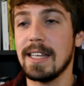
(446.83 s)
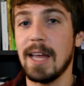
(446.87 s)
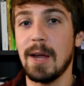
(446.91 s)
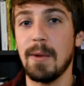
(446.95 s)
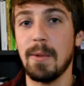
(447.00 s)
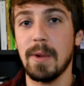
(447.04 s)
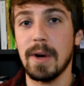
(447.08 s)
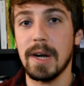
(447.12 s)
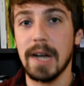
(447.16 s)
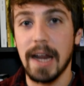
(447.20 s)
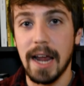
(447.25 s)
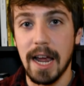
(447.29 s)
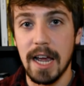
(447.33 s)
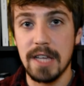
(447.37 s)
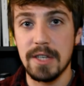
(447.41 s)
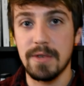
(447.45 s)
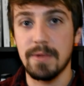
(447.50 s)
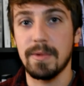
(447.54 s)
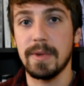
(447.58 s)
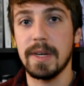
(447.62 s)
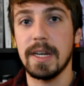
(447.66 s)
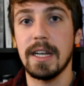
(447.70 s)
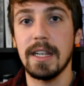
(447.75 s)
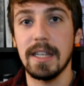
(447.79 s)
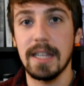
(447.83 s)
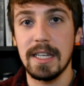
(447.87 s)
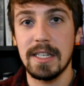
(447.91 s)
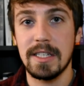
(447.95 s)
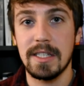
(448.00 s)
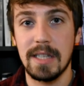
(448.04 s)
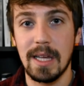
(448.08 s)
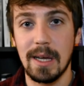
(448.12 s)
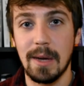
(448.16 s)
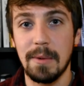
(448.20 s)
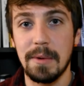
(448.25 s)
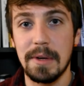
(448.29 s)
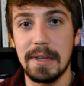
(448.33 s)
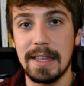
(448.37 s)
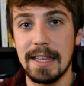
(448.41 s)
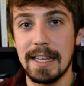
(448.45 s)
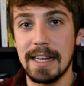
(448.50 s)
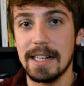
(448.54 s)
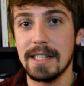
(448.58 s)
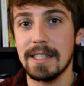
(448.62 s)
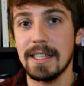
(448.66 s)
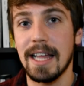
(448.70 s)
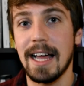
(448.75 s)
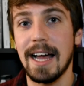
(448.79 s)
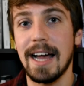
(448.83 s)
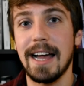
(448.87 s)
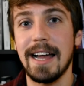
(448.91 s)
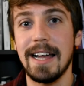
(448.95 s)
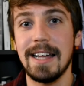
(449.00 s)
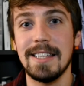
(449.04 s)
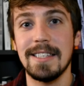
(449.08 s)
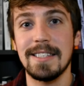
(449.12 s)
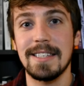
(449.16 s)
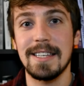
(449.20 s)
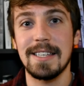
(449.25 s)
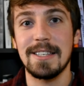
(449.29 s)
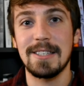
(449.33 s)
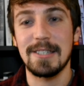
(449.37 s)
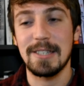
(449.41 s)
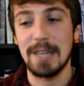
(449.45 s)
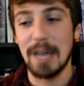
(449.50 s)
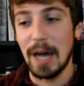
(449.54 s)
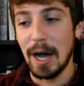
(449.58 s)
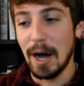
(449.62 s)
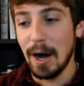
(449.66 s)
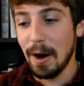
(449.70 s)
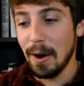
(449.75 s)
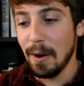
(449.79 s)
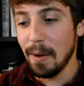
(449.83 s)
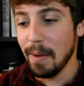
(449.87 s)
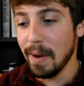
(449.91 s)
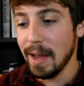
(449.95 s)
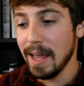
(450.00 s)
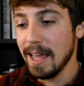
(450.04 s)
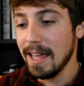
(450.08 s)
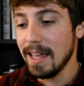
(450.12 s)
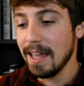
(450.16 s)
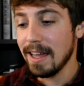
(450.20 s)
They weren't as realistic with their lines, and so